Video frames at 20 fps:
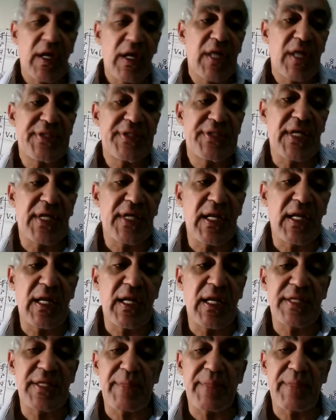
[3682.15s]
till
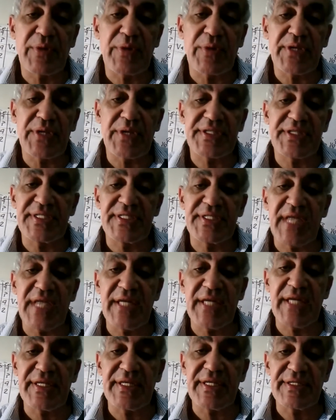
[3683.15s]
the product is
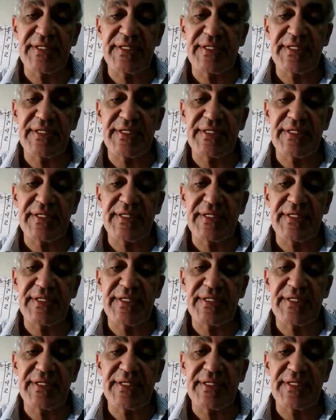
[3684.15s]
ended.